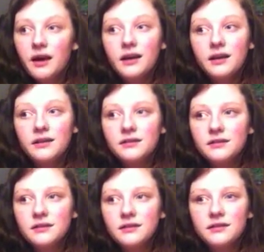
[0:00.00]
And
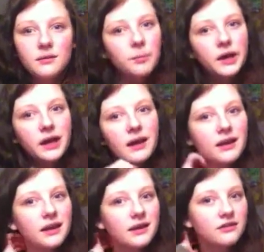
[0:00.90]
it's a big
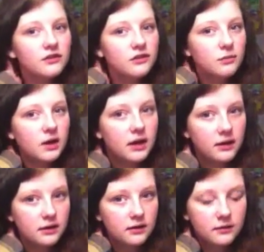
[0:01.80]
allegation to
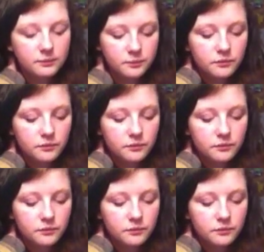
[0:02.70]
make.